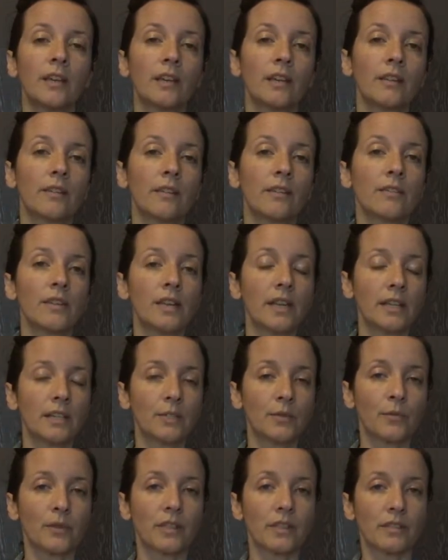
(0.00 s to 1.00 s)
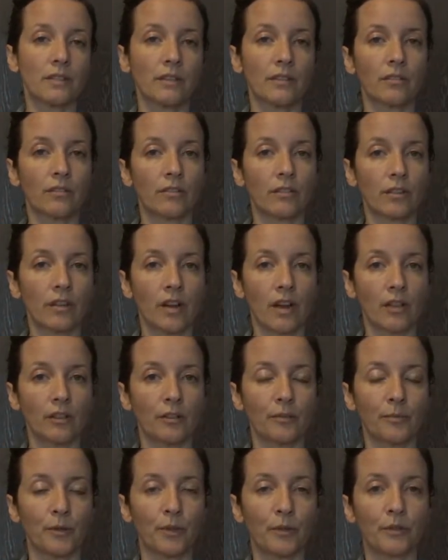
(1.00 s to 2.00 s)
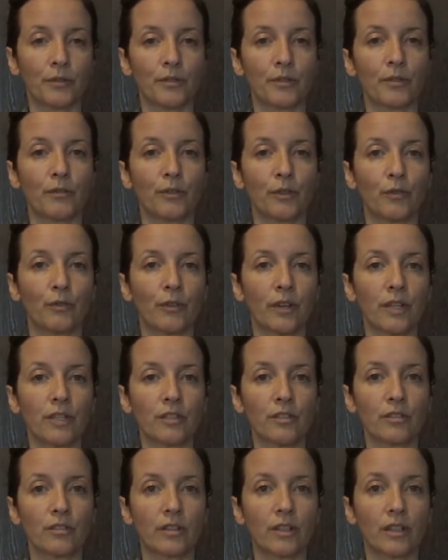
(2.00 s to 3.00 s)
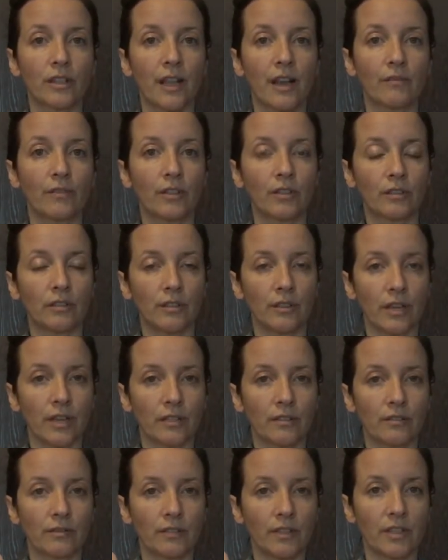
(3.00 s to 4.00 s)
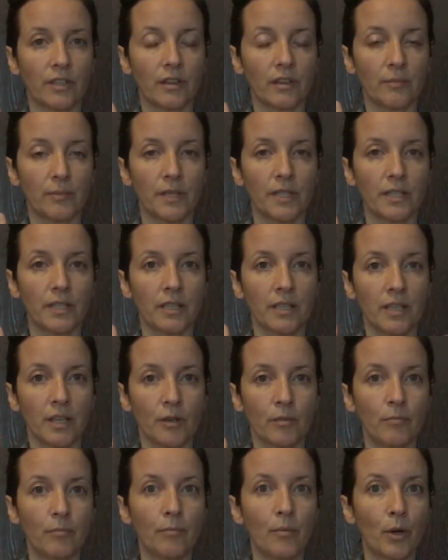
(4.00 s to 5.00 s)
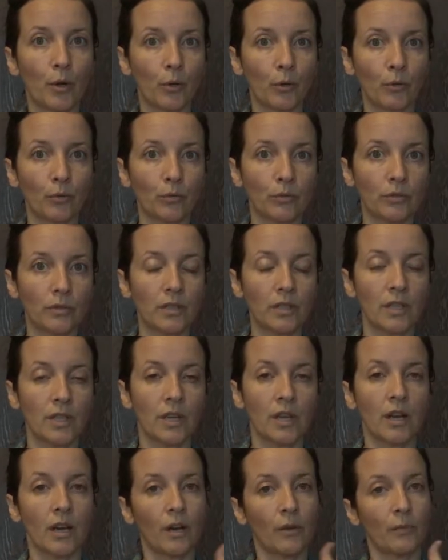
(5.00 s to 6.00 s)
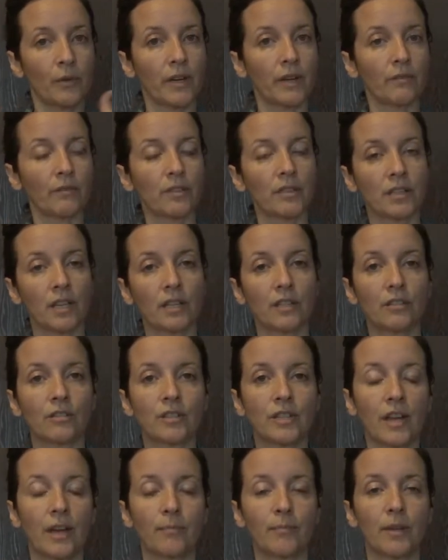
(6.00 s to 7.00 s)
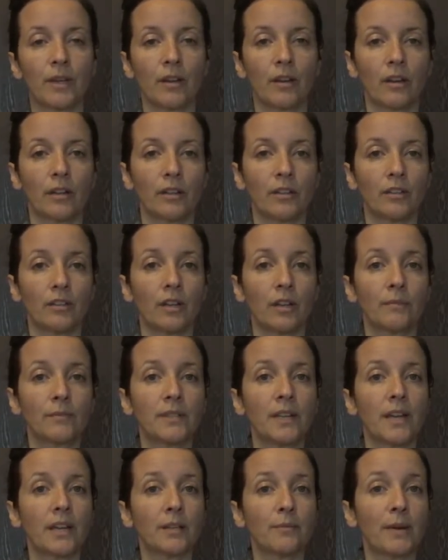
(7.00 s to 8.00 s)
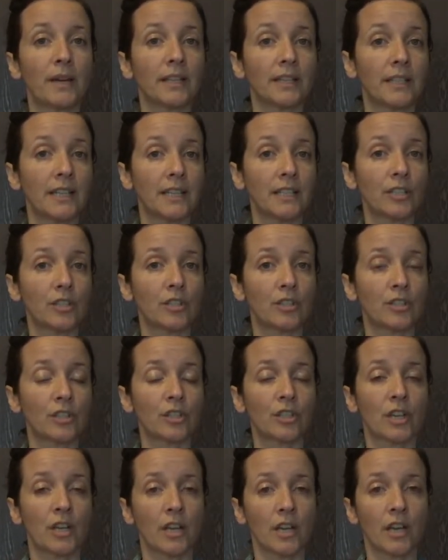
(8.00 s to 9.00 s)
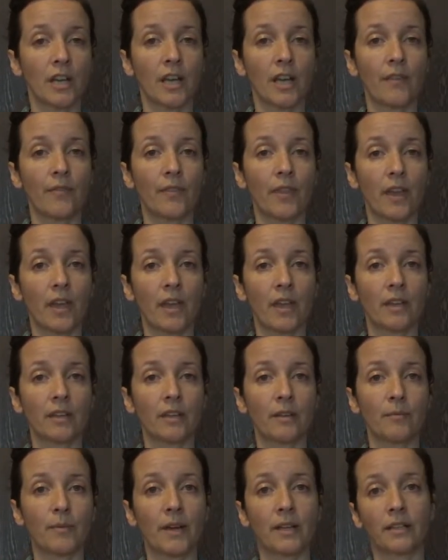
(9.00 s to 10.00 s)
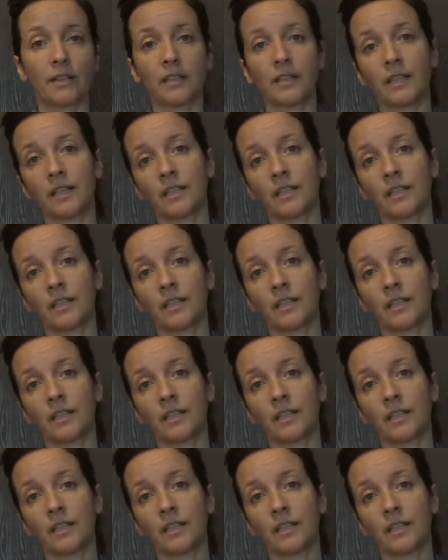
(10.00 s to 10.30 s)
And then the next one is under the collarbone. So if you find your clavicle, that's a knobby bone on whatever side you're tapping on, you come down about 1 inch, and then about 1